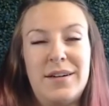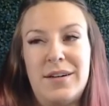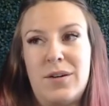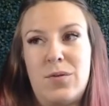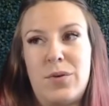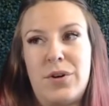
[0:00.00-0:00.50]

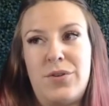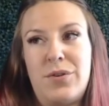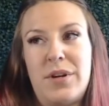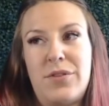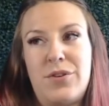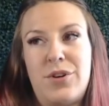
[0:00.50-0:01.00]
We're going to do another
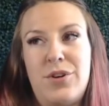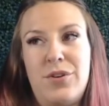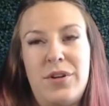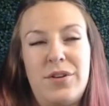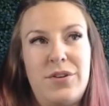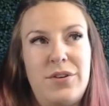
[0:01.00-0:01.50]
cutie
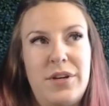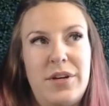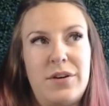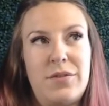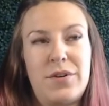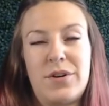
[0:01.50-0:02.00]
little ear of
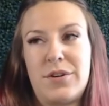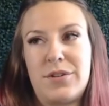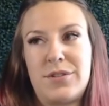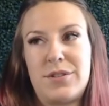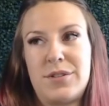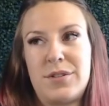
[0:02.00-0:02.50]

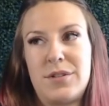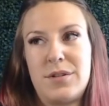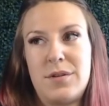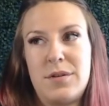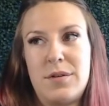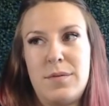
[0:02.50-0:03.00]
hers.
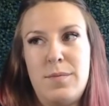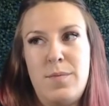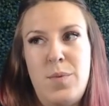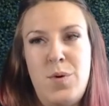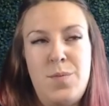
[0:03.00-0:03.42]
Boop.